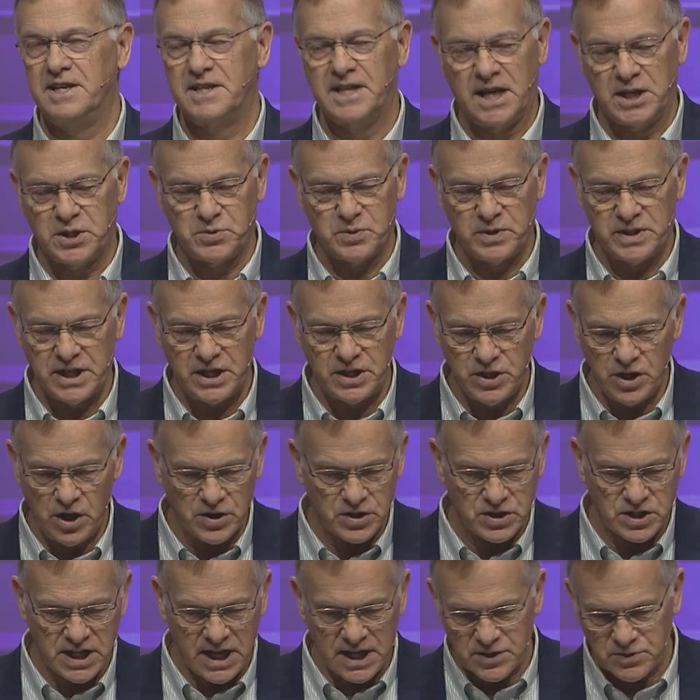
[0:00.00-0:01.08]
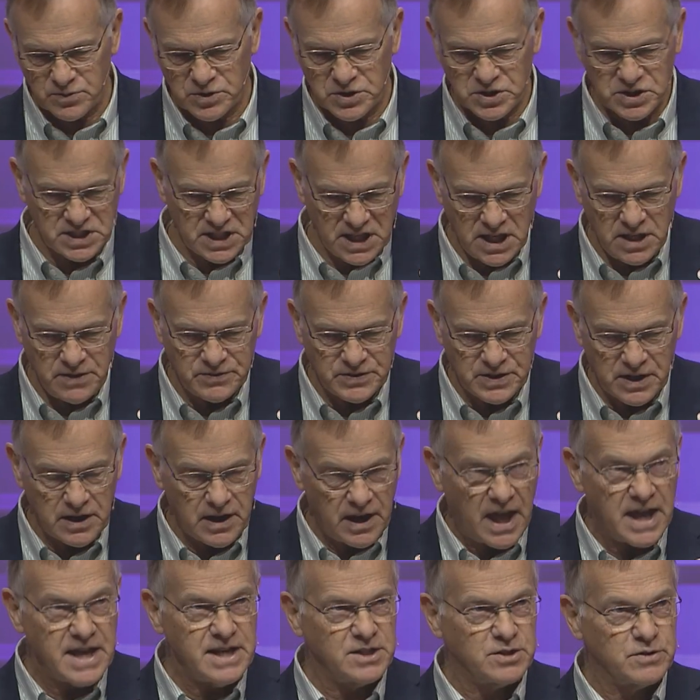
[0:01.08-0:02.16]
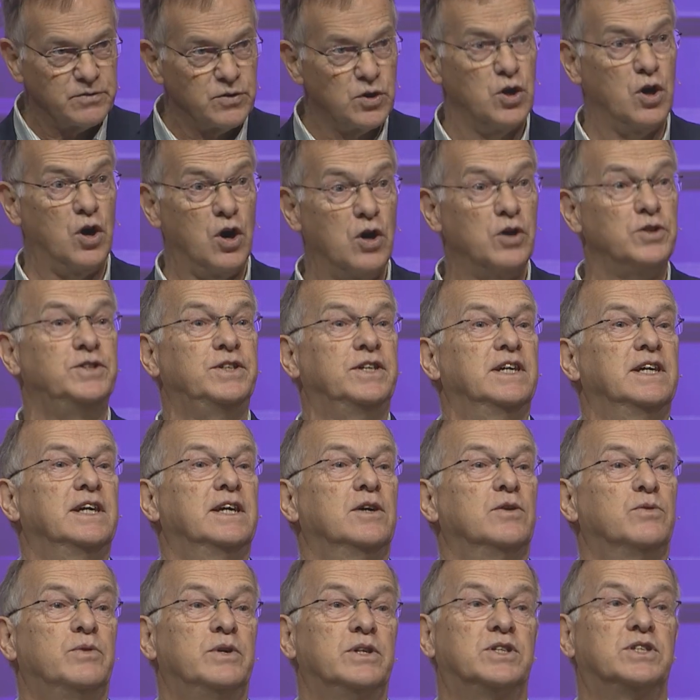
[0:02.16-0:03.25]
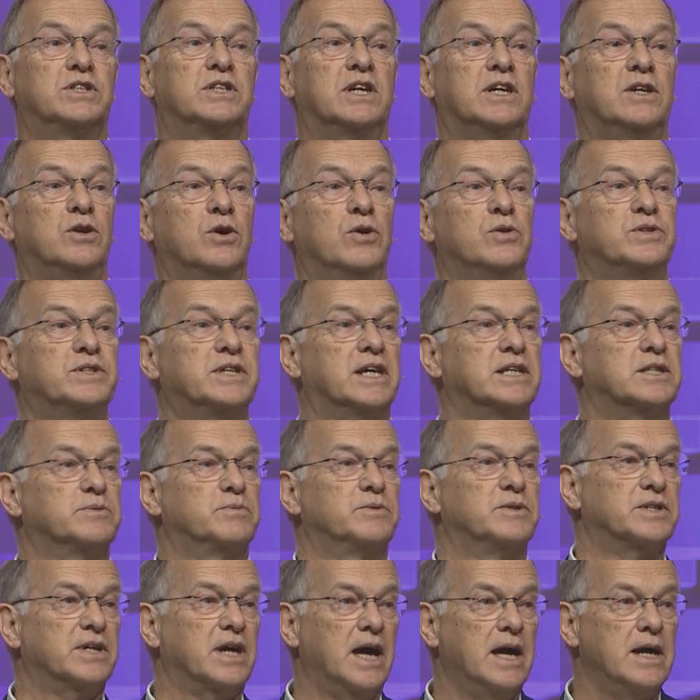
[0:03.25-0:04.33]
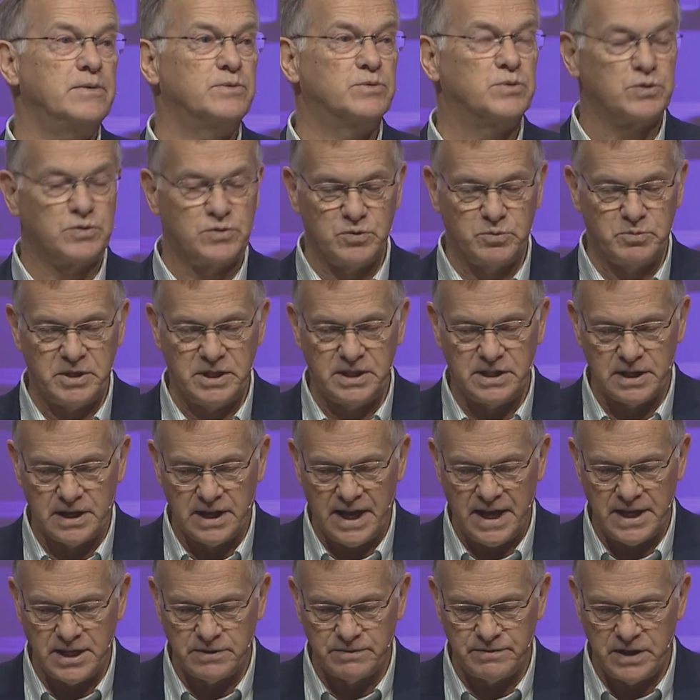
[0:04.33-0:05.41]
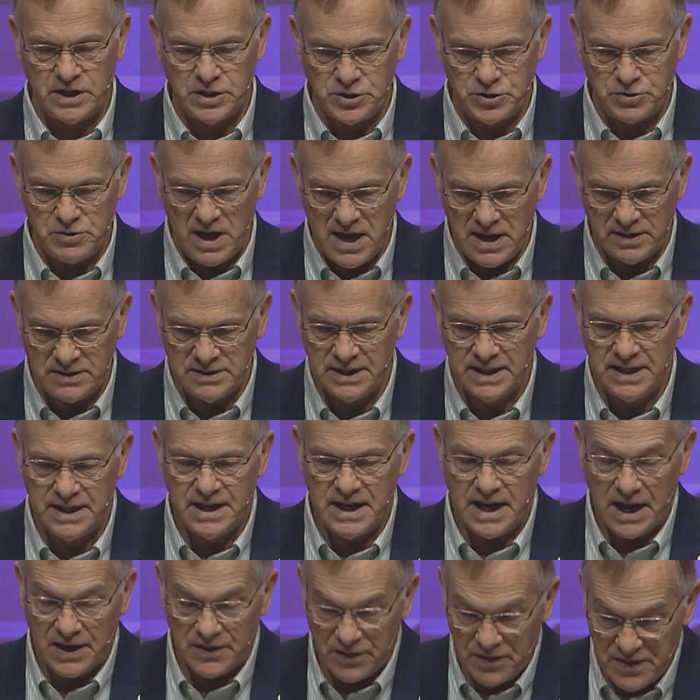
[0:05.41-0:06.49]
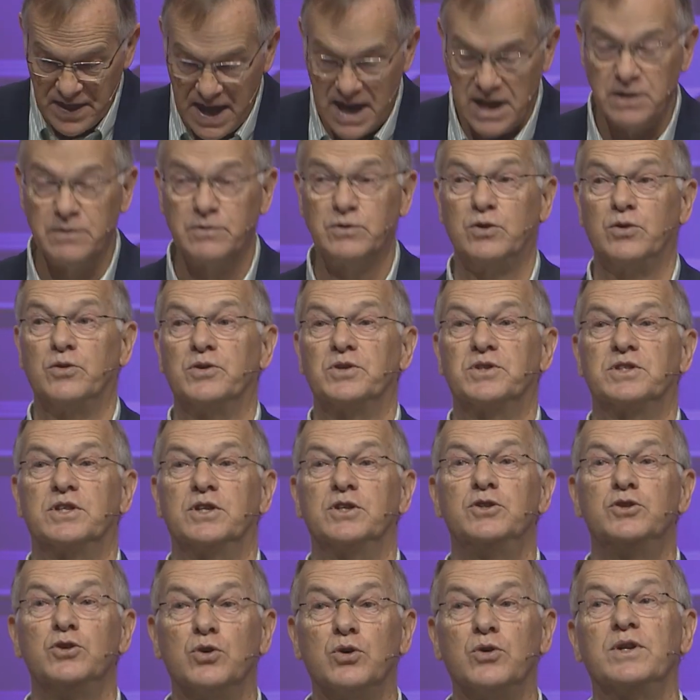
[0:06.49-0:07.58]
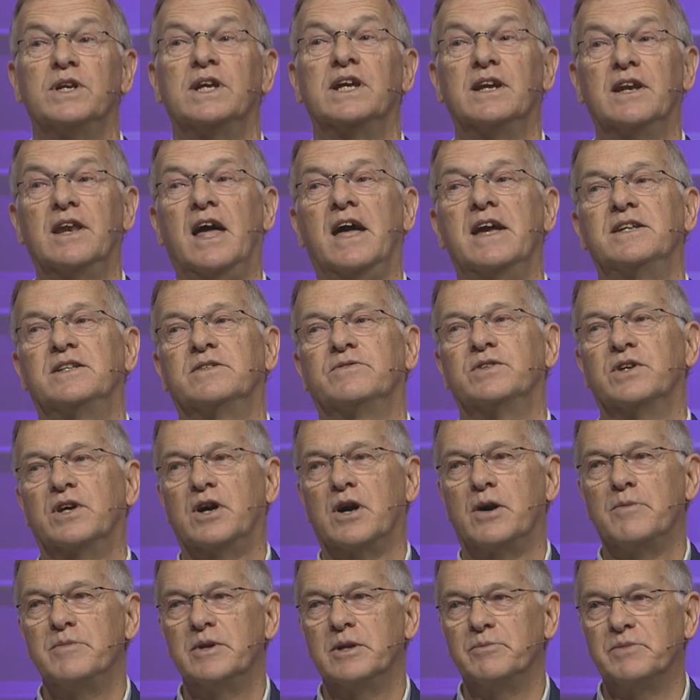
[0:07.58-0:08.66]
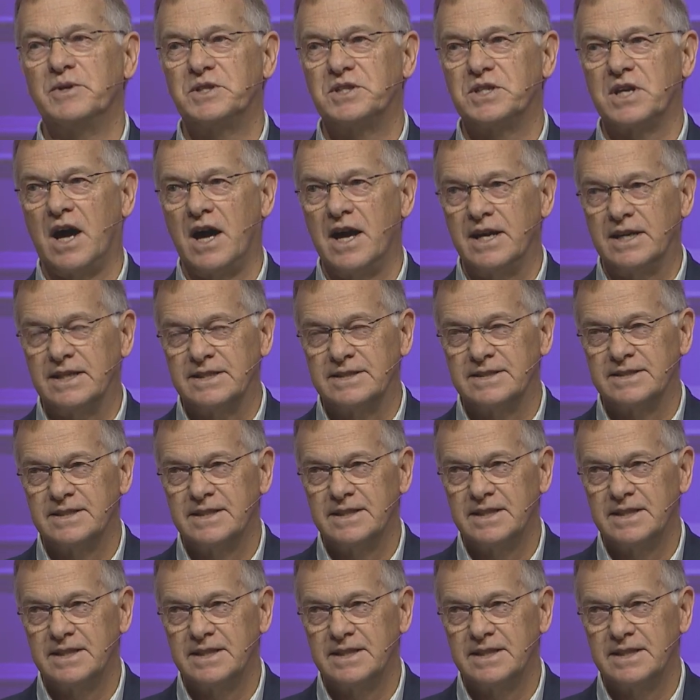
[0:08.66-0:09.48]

That's where they'd not yet received the light of God, which in Old Testament times was to be in the light of Israel, and then, of course, the dawning light of the coming Messiah.